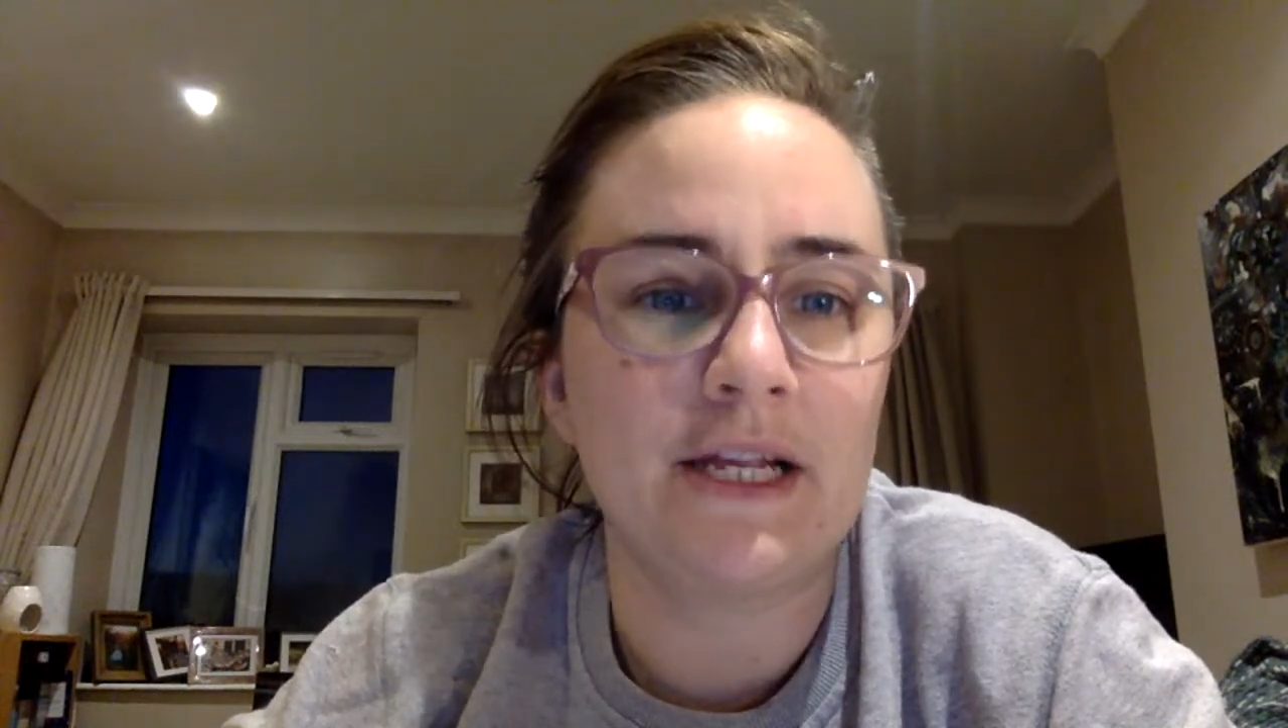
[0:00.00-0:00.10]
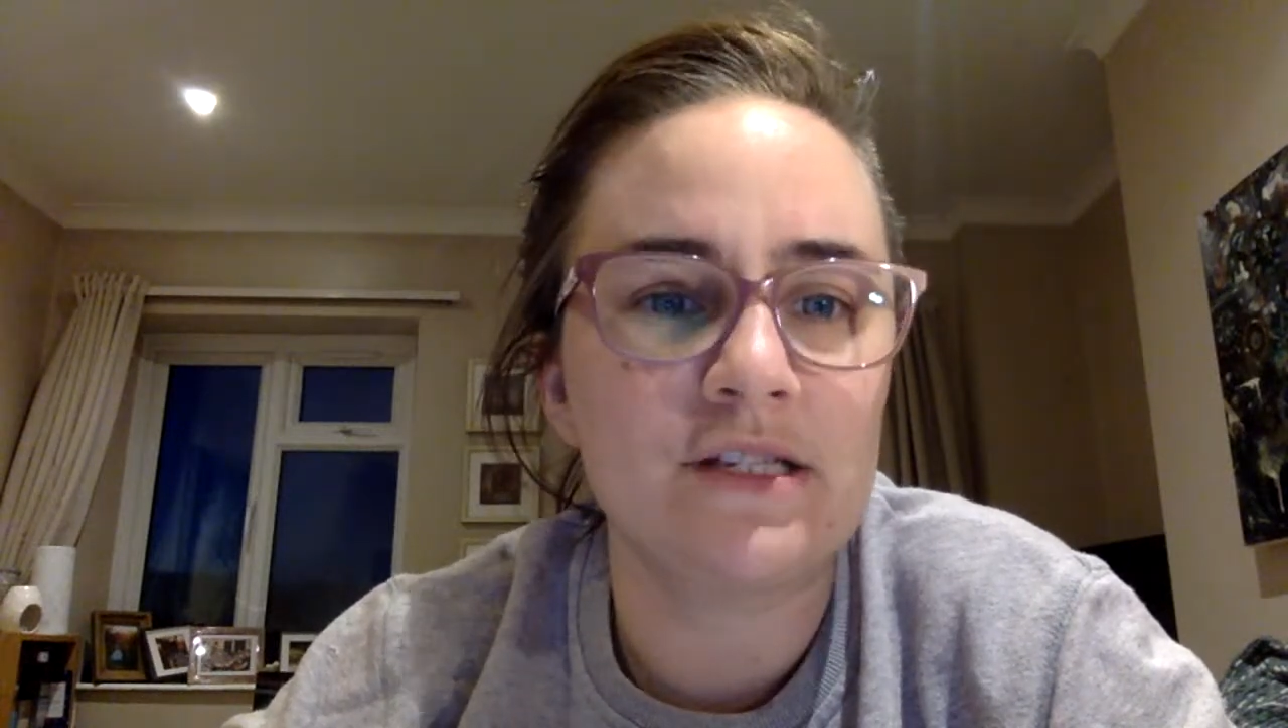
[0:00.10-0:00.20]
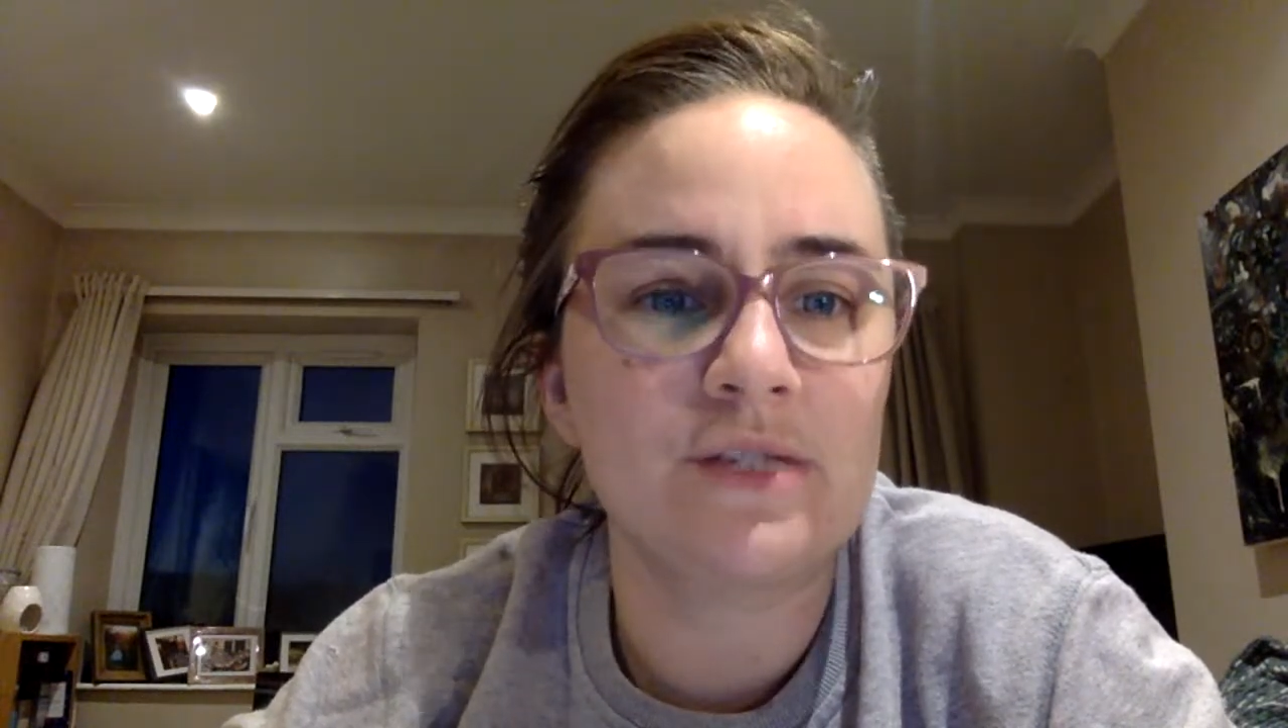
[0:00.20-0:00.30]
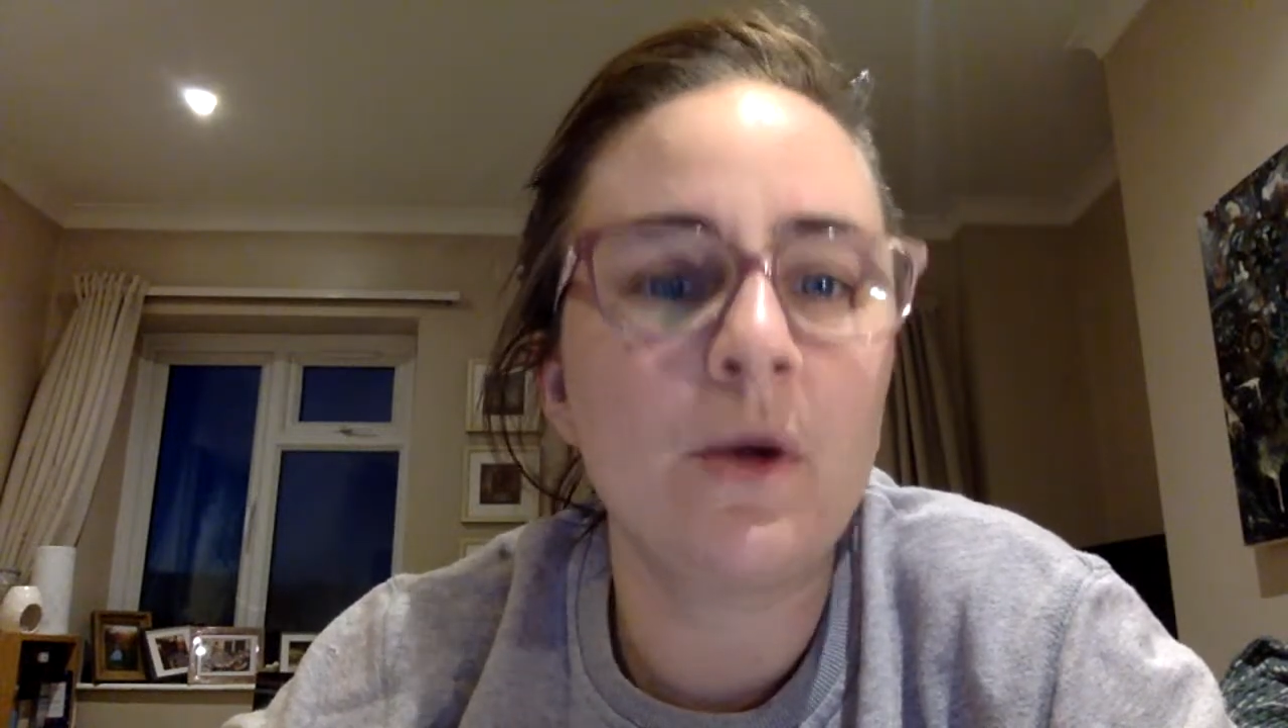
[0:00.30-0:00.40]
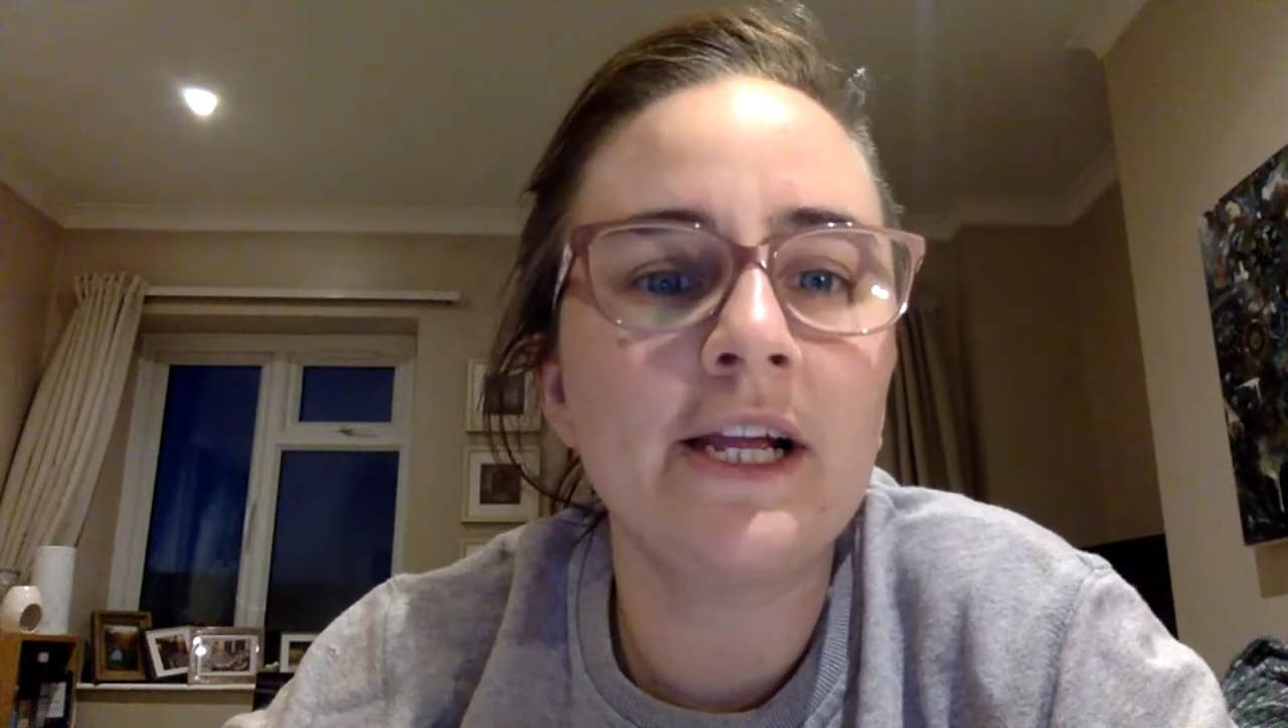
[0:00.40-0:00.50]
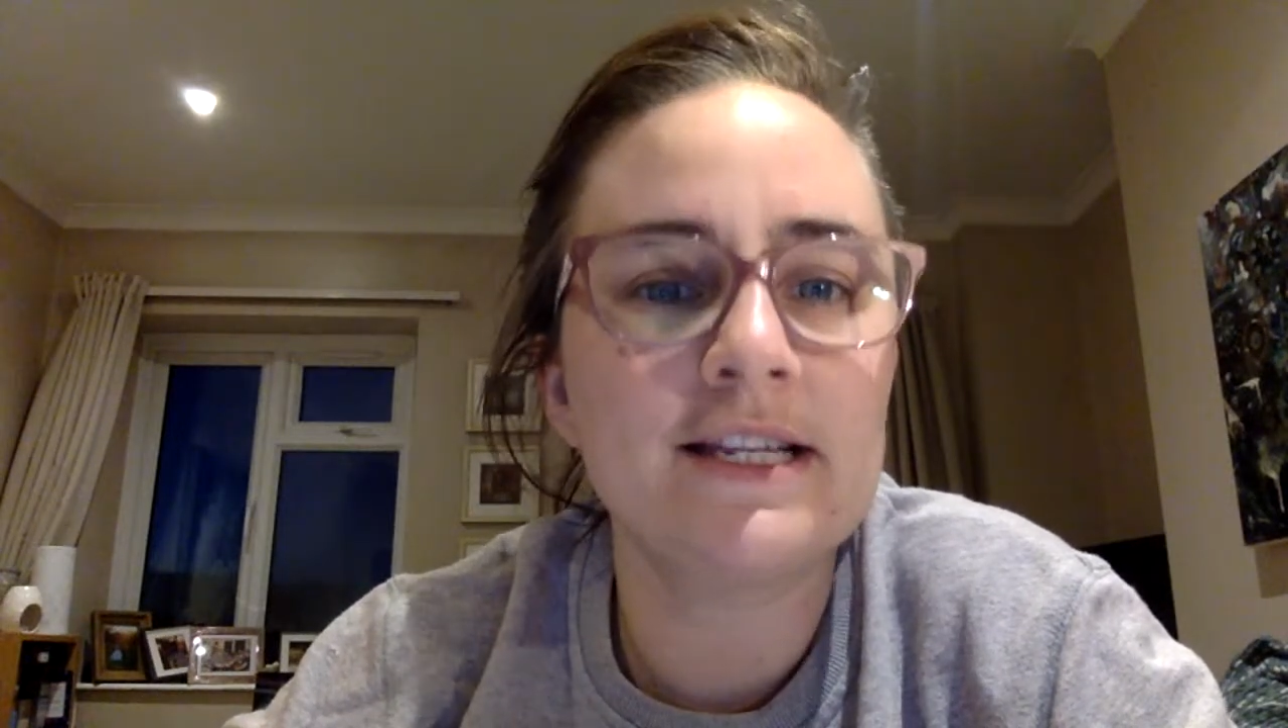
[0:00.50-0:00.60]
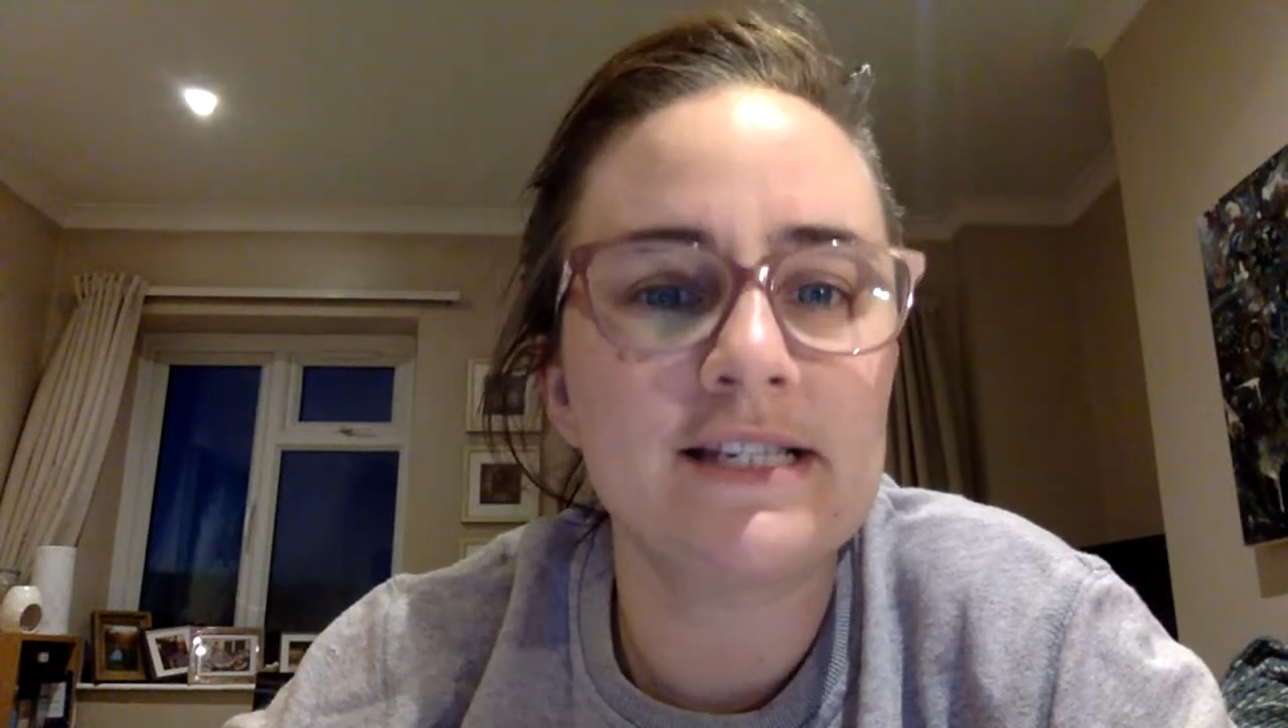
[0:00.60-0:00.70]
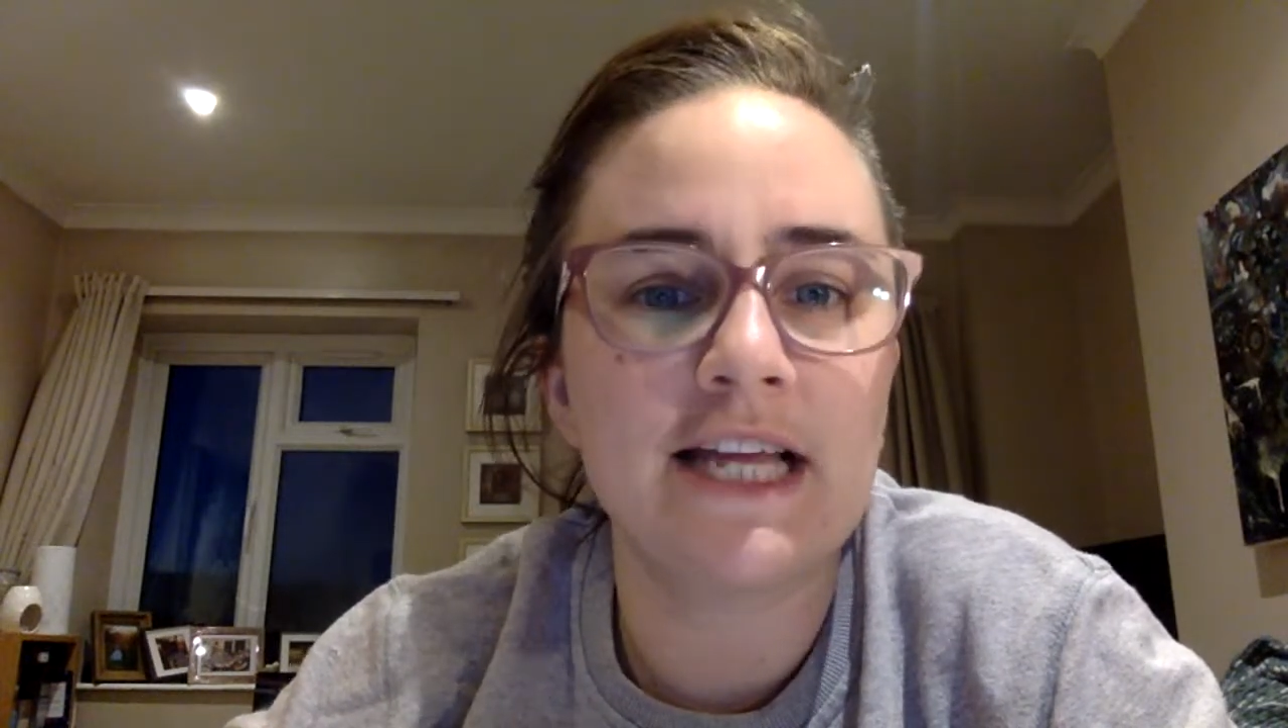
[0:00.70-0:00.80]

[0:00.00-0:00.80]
and swung his